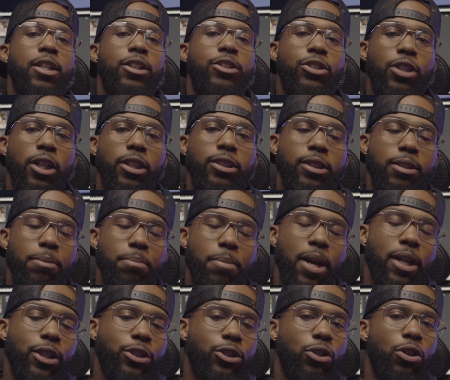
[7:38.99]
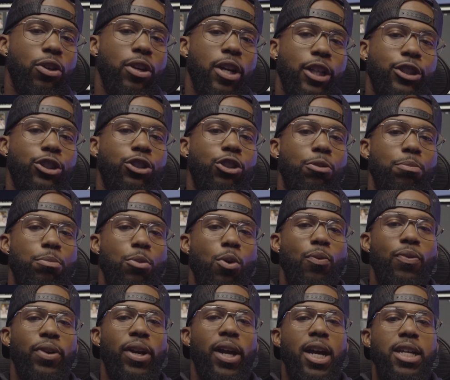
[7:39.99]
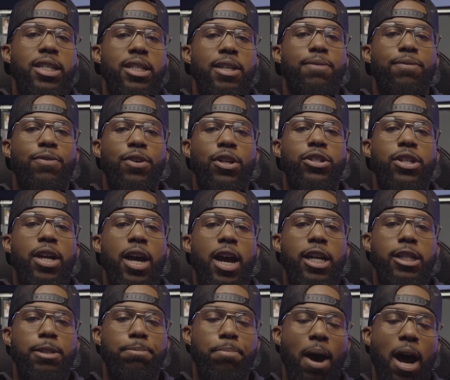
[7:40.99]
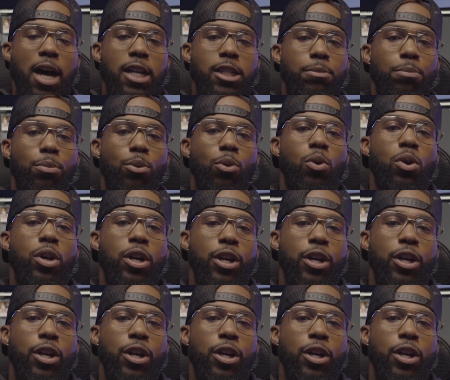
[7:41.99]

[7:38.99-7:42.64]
just to make sure that you're moving as efficient as possible